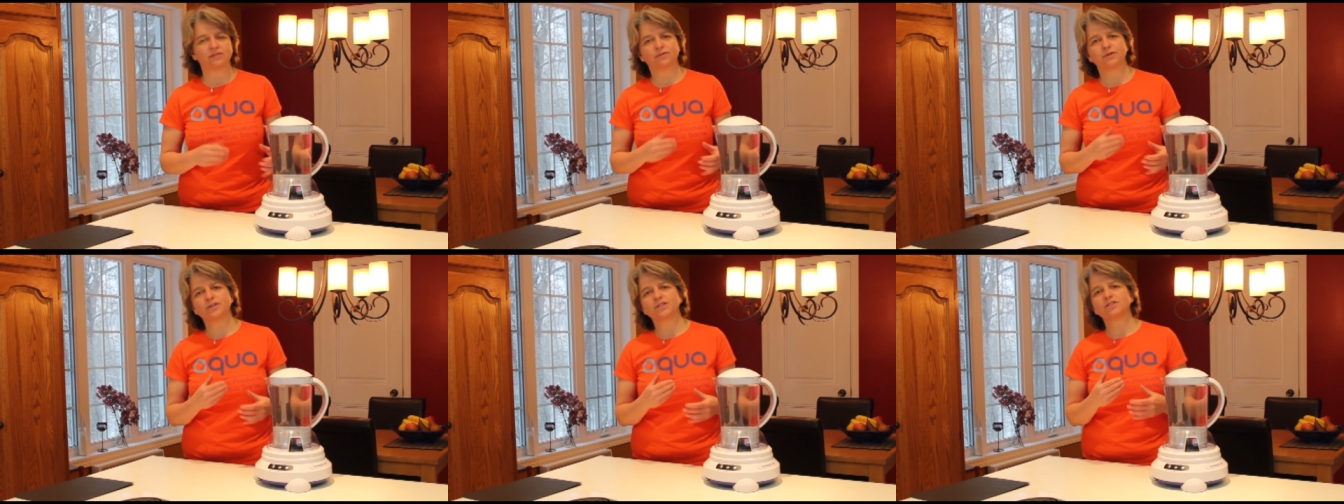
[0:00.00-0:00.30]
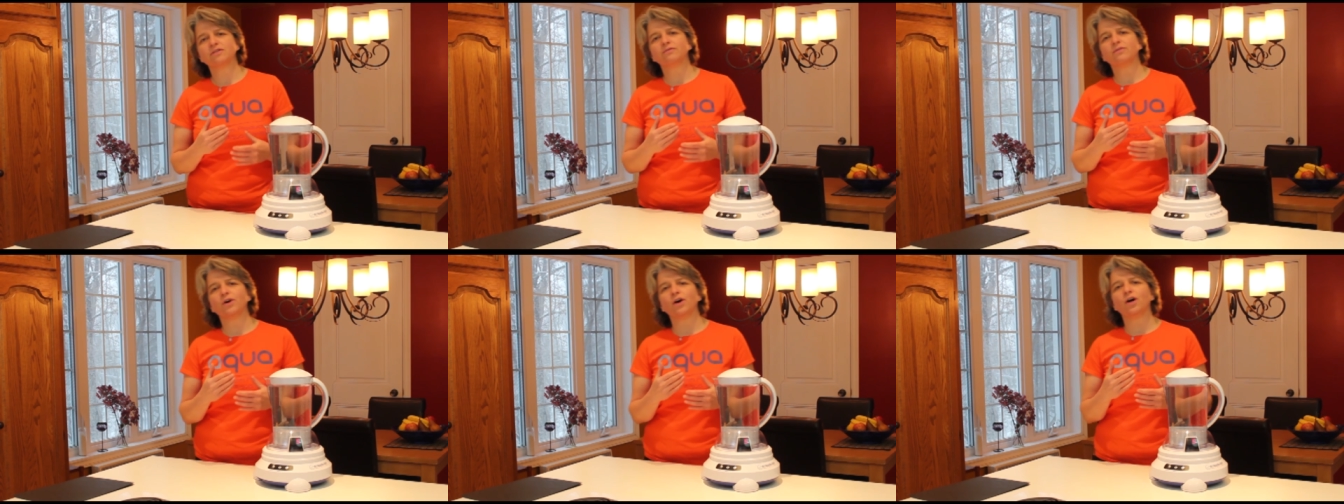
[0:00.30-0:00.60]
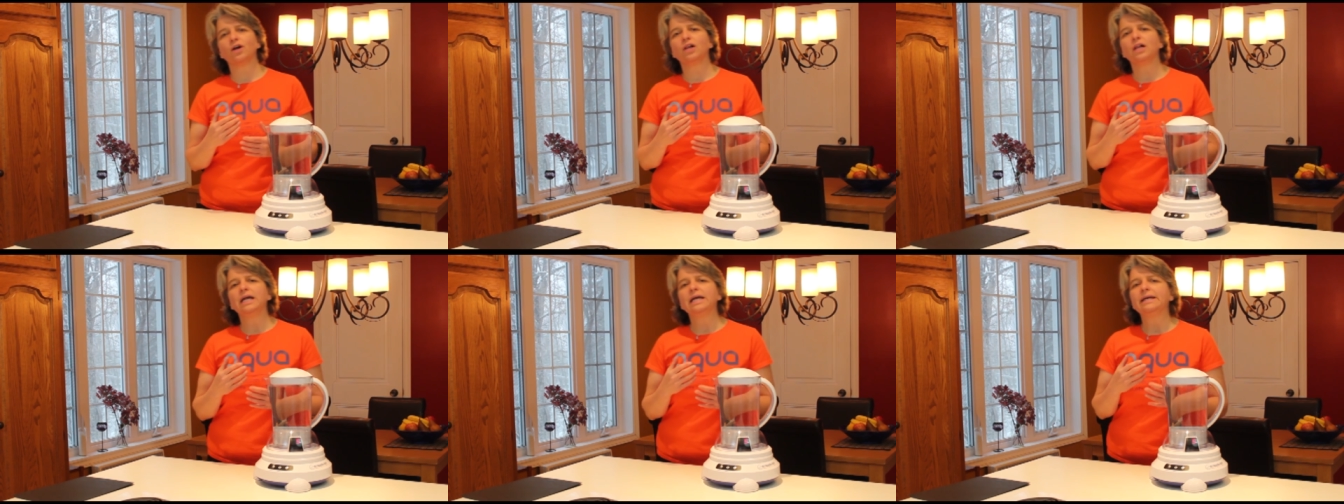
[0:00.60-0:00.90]
First of
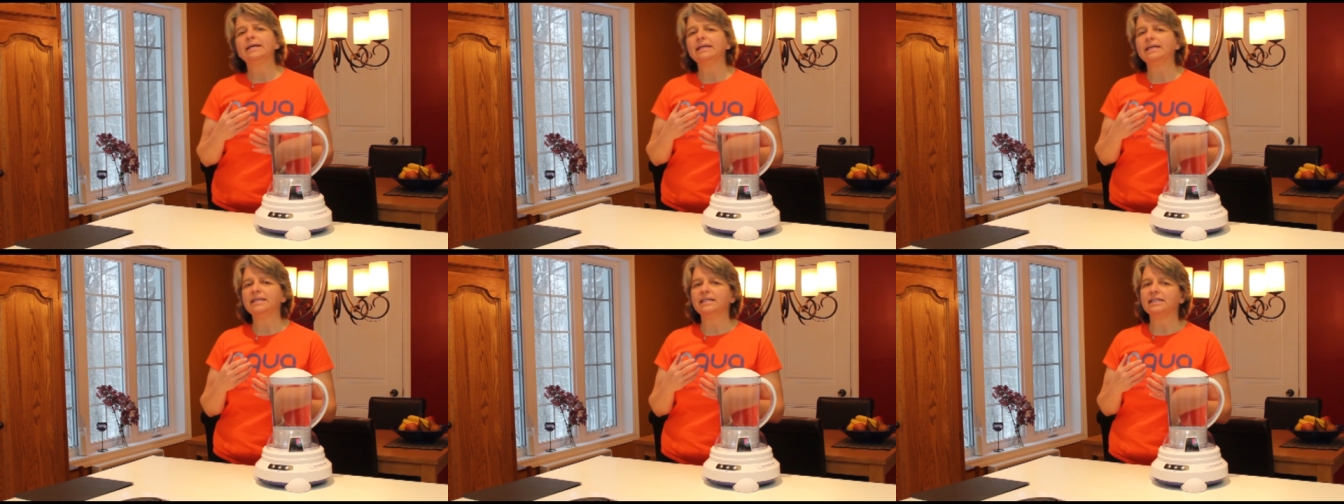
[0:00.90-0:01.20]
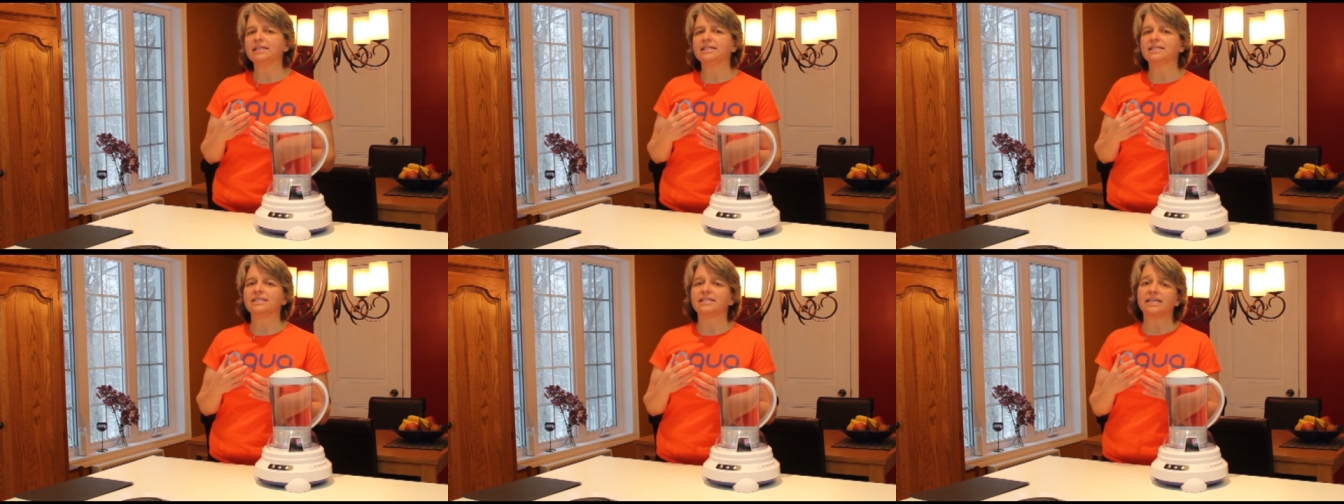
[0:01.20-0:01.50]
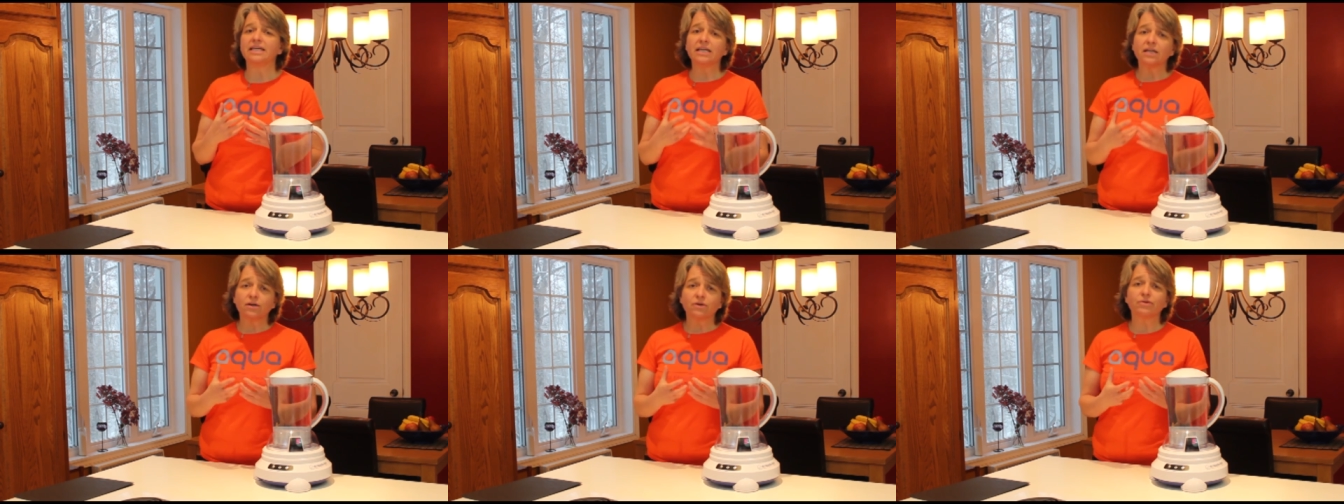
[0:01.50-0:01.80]
all, it is
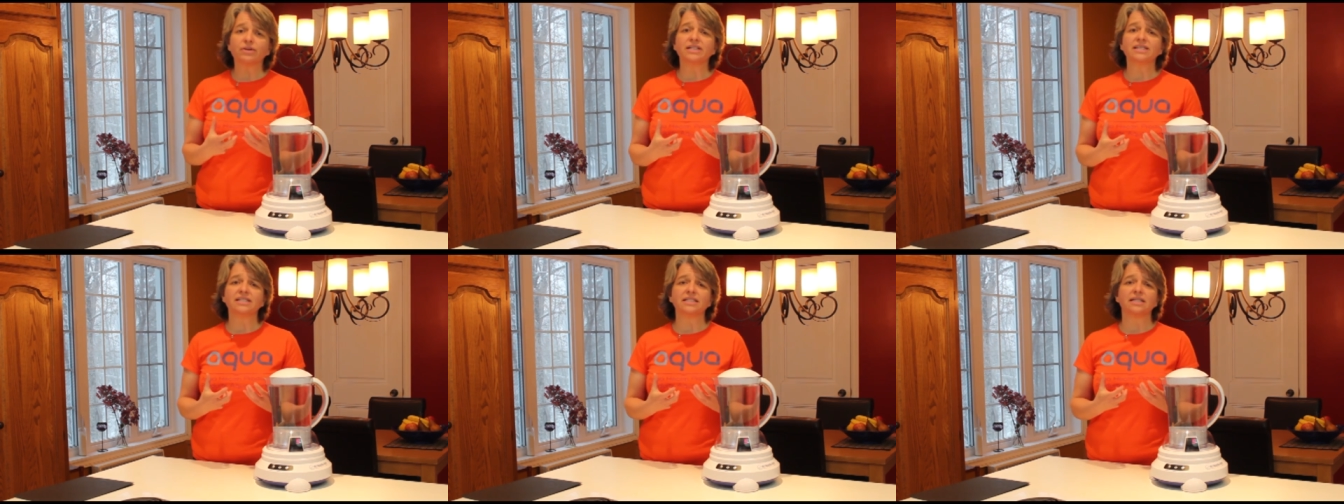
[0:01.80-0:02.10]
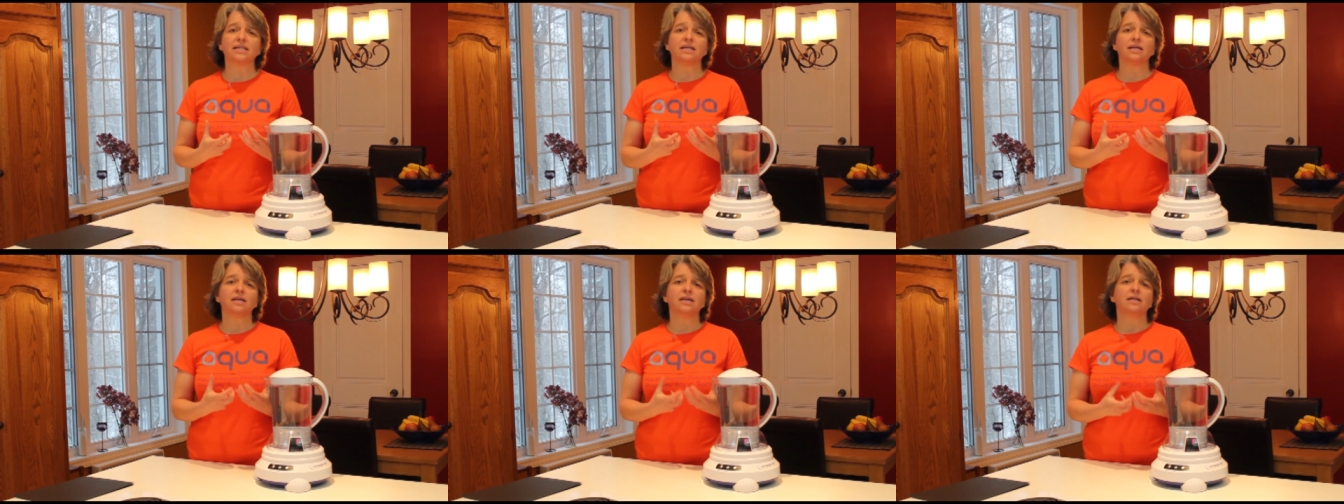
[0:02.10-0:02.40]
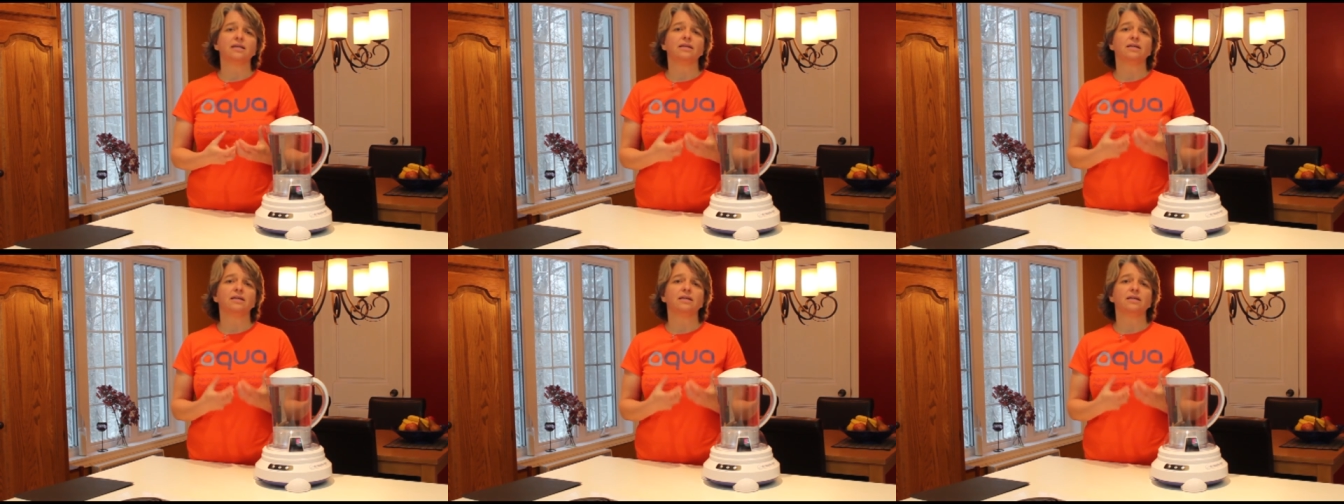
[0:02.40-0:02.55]
increasing